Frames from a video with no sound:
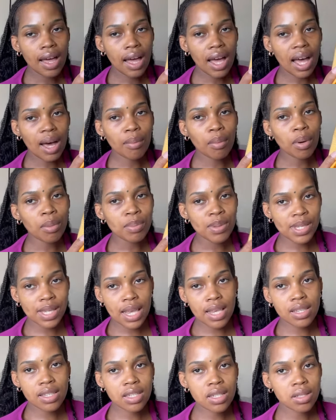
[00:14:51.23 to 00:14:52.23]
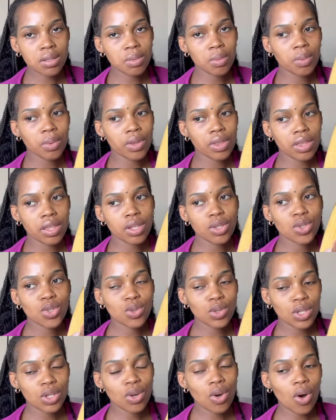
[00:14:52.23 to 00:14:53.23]
I'm obsessed with
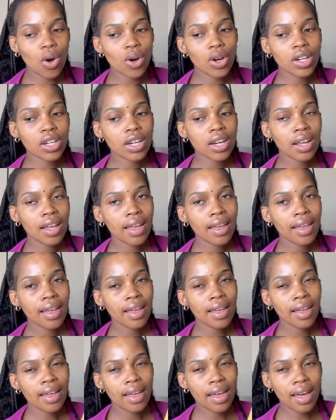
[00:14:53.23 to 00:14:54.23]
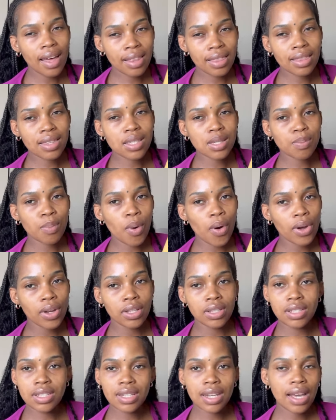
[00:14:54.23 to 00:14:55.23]
sweet corn at this
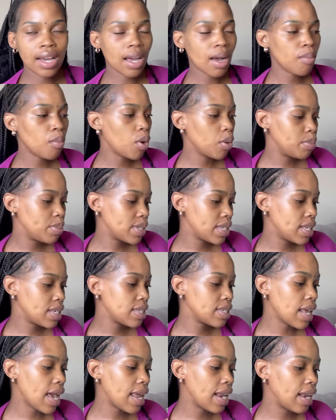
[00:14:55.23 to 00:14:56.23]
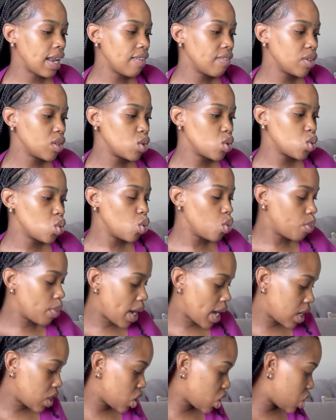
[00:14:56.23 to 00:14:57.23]
point. Like I'm obsessed. I love it so
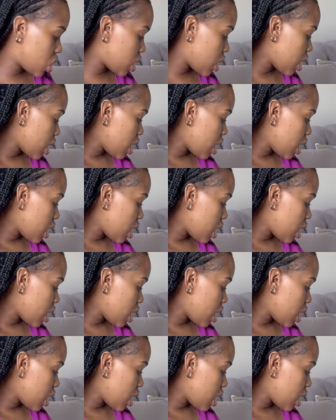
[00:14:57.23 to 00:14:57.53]
much.